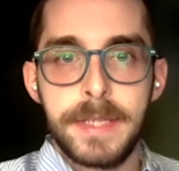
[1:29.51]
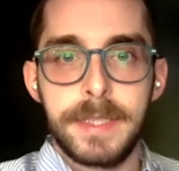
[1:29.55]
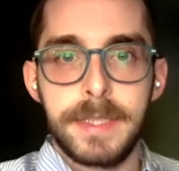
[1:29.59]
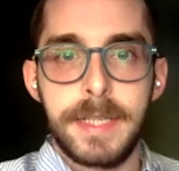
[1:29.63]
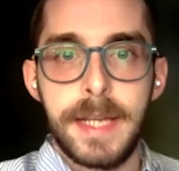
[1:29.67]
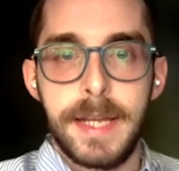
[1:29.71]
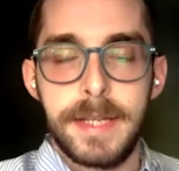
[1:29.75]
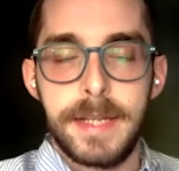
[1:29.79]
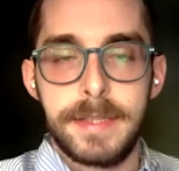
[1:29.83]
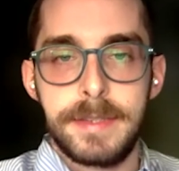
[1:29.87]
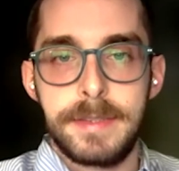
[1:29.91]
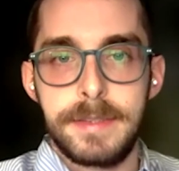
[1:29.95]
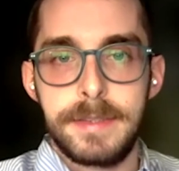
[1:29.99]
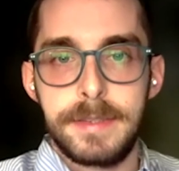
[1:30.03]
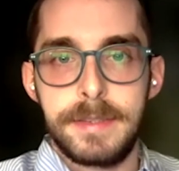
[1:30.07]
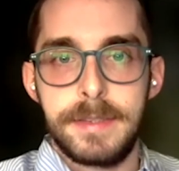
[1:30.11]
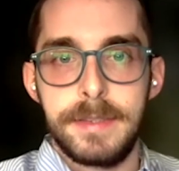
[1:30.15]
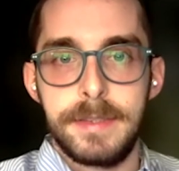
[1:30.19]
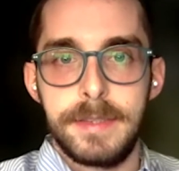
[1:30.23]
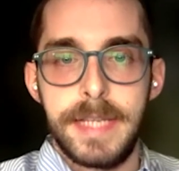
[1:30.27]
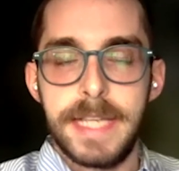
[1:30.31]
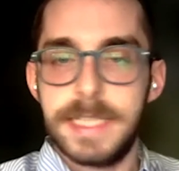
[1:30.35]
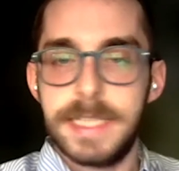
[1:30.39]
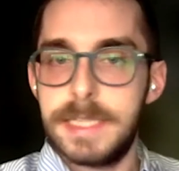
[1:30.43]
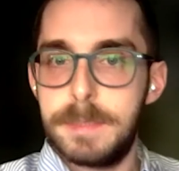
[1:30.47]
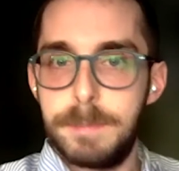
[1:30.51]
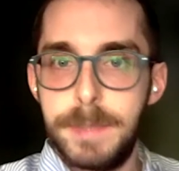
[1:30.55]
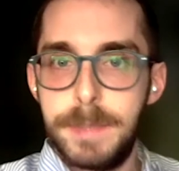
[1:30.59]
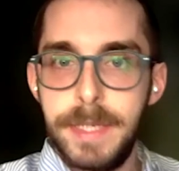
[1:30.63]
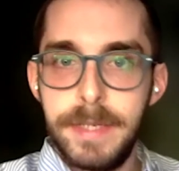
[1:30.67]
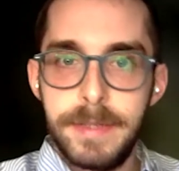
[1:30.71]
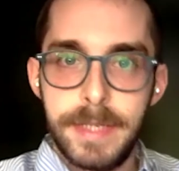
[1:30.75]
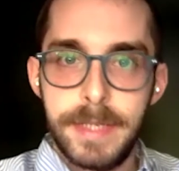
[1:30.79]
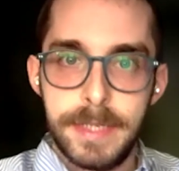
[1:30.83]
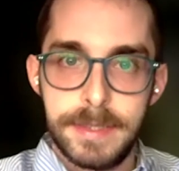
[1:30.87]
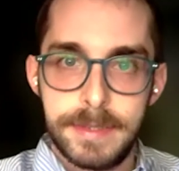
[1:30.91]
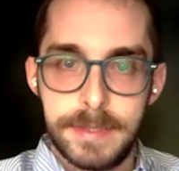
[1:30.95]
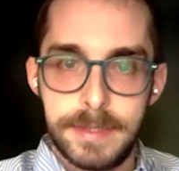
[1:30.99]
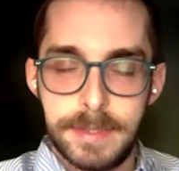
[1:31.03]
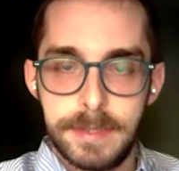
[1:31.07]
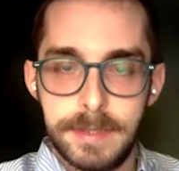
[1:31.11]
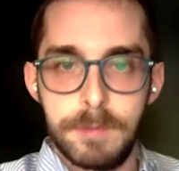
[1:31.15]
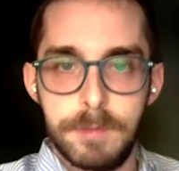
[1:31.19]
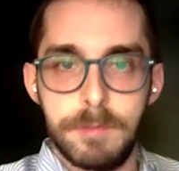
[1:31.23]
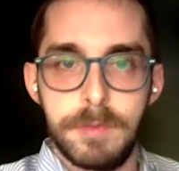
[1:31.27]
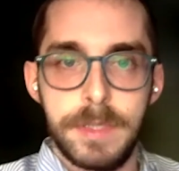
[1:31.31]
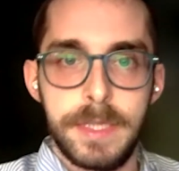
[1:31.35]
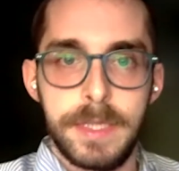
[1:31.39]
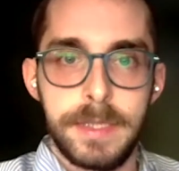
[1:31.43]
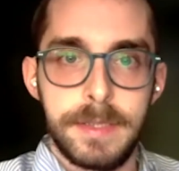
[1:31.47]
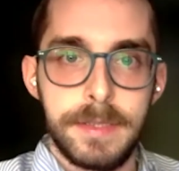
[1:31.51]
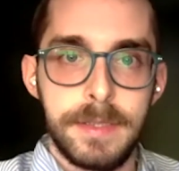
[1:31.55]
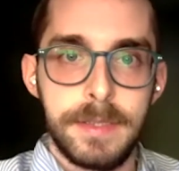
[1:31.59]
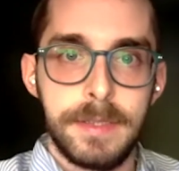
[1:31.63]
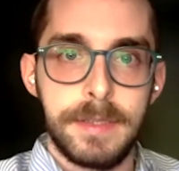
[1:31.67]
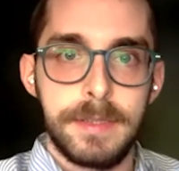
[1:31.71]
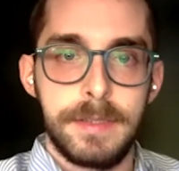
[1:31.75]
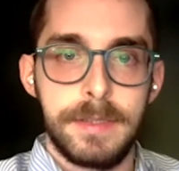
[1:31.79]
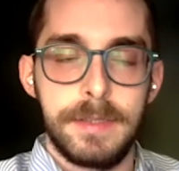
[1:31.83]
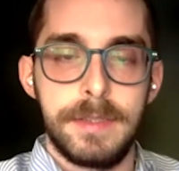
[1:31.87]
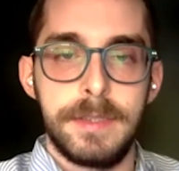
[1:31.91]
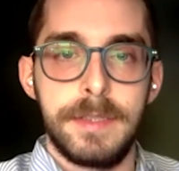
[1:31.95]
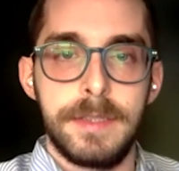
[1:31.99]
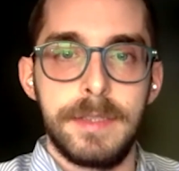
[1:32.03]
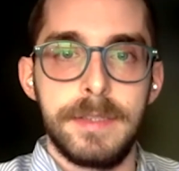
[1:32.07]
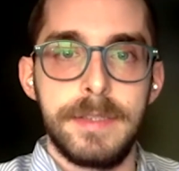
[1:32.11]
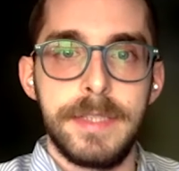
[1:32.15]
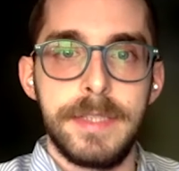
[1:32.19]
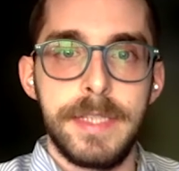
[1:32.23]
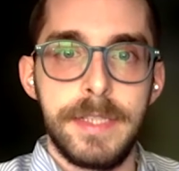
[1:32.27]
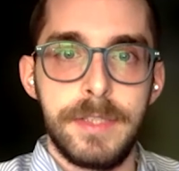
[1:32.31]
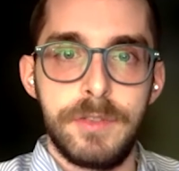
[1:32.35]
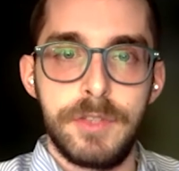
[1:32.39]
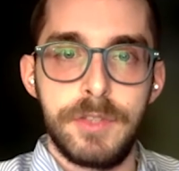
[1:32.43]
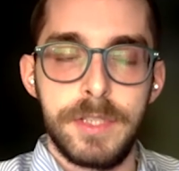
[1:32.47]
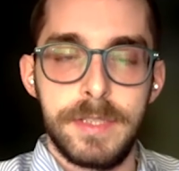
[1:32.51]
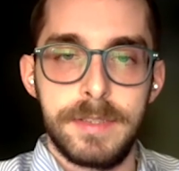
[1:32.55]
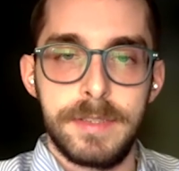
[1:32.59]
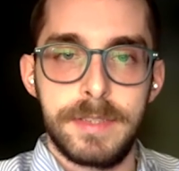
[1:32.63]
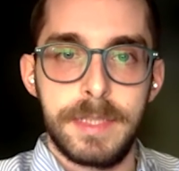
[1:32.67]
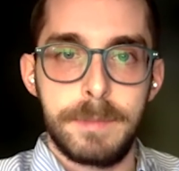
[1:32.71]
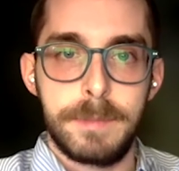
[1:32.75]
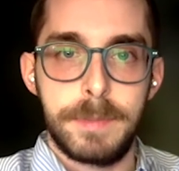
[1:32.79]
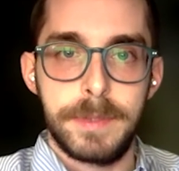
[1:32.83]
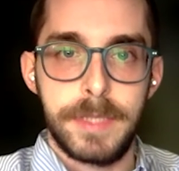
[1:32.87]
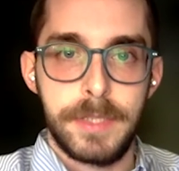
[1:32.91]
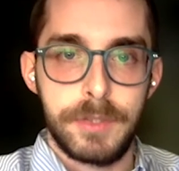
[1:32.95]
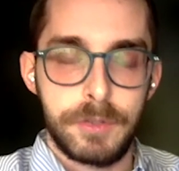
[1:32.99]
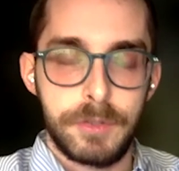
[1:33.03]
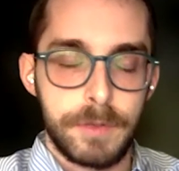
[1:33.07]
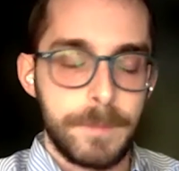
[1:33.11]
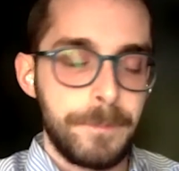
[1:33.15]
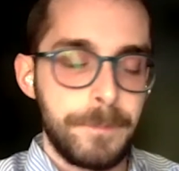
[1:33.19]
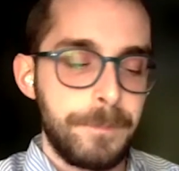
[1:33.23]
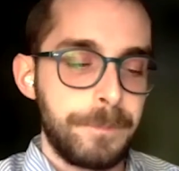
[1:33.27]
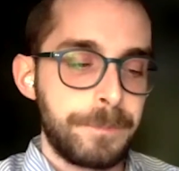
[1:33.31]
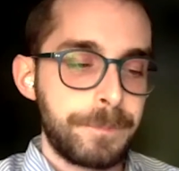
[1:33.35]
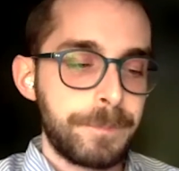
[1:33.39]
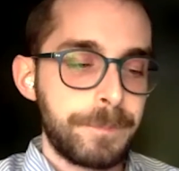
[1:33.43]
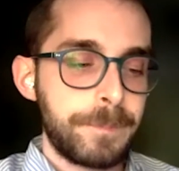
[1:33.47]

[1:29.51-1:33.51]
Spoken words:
get experience with DG interpretation.